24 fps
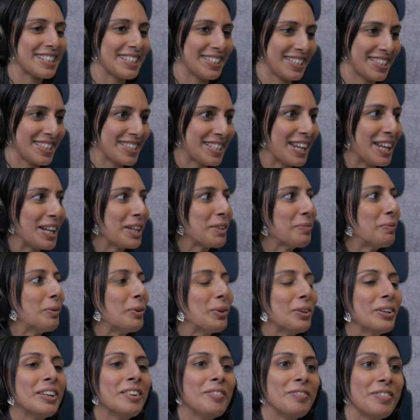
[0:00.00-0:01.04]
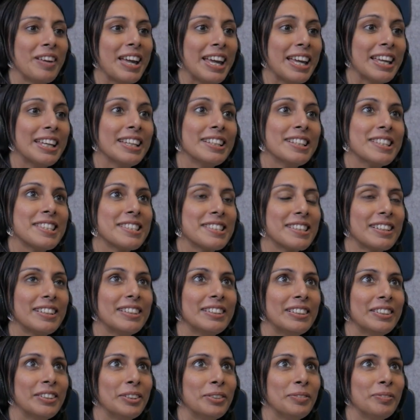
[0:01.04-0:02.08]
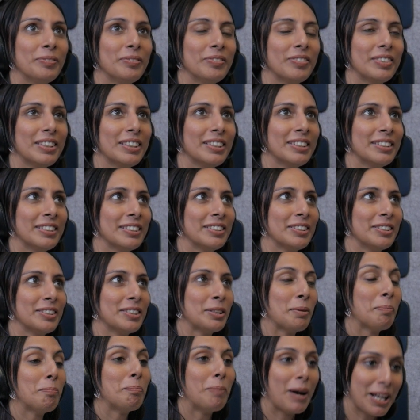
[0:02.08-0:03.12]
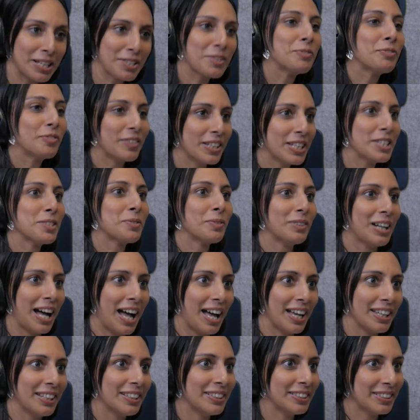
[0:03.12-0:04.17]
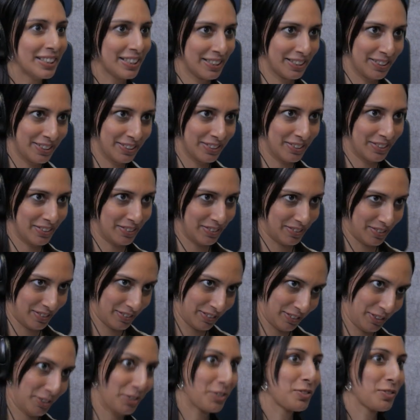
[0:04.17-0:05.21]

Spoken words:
This is it. State board, where his the bus fees were higher than the